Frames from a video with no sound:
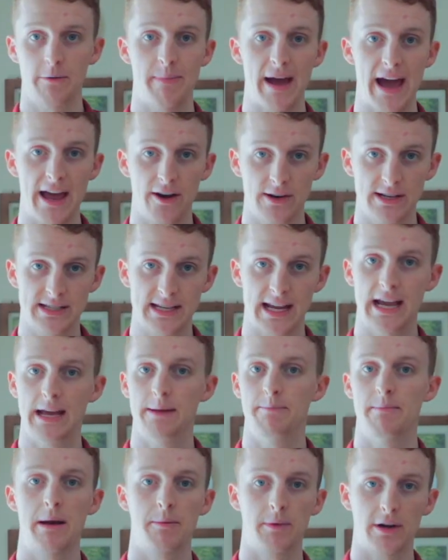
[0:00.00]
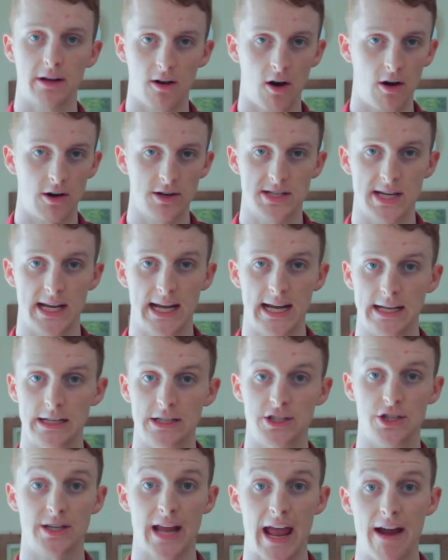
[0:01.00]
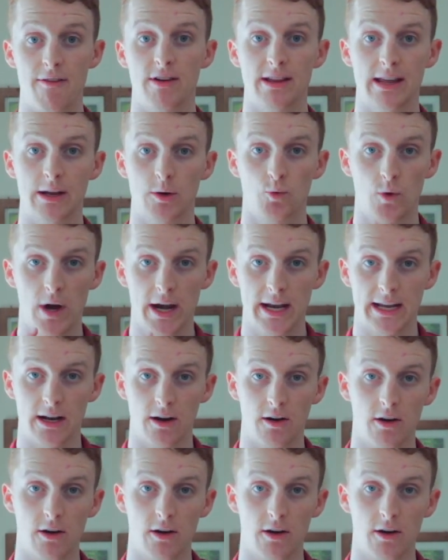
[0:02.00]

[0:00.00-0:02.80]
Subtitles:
batteries in, memory cards in, just everything ready,